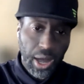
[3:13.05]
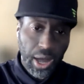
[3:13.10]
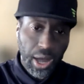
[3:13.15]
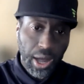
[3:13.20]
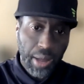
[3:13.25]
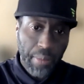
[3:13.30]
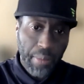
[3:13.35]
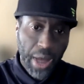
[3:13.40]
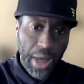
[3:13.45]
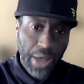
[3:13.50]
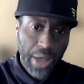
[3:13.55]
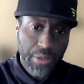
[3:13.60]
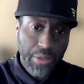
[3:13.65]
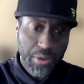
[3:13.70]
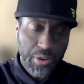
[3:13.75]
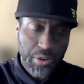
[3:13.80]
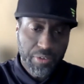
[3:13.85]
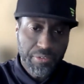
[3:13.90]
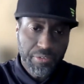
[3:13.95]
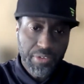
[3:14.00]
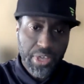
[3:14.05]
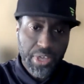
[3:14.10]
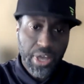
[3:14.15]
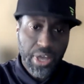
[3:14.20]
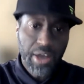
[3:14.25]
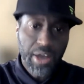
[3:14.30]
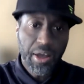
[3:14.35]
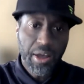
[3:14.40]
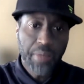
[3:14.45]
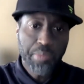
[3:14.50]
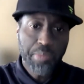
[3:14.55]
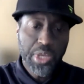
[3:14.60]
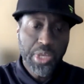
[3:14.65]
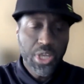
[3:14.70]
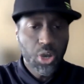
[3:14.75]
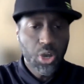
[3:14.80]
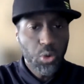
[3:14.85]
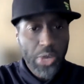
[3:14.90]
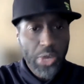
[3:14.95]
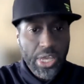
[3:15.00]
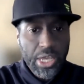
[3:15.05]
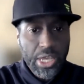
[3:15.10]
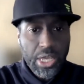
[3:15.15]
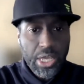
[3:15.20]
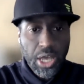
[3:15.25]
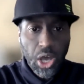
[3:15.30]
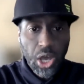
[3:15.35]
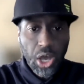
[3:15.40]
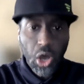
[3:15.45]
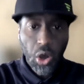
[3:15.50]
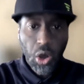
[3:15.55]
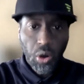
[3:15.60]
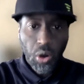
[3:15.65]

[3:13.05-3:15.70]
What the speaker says: either via PoE,